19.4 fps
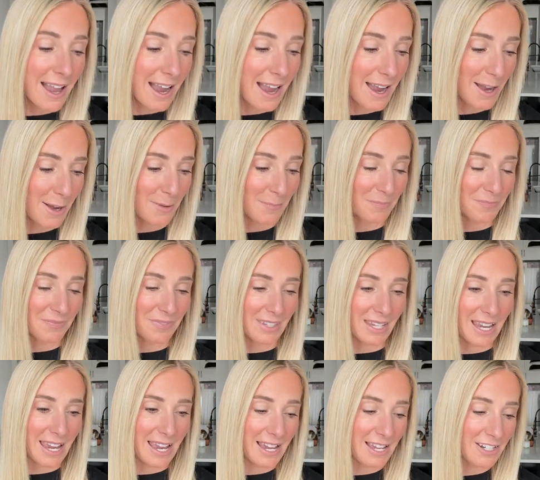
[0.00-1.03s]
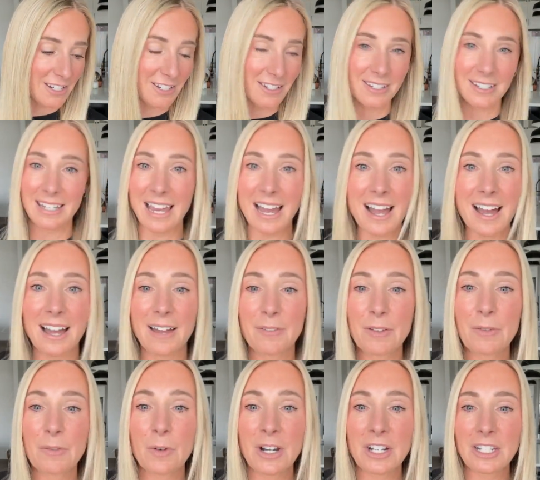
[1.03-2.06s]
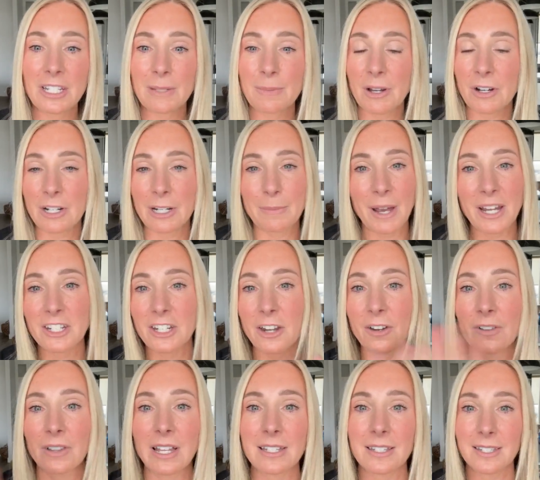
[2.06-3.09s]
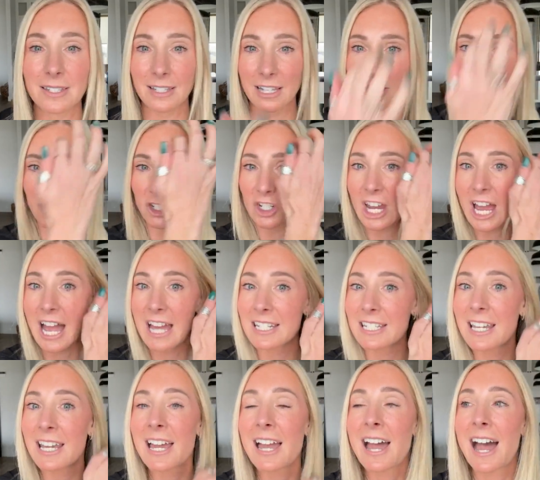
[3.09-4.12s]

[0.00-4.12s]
And yeah, if you have questions about cream eyeshadow, let's chat.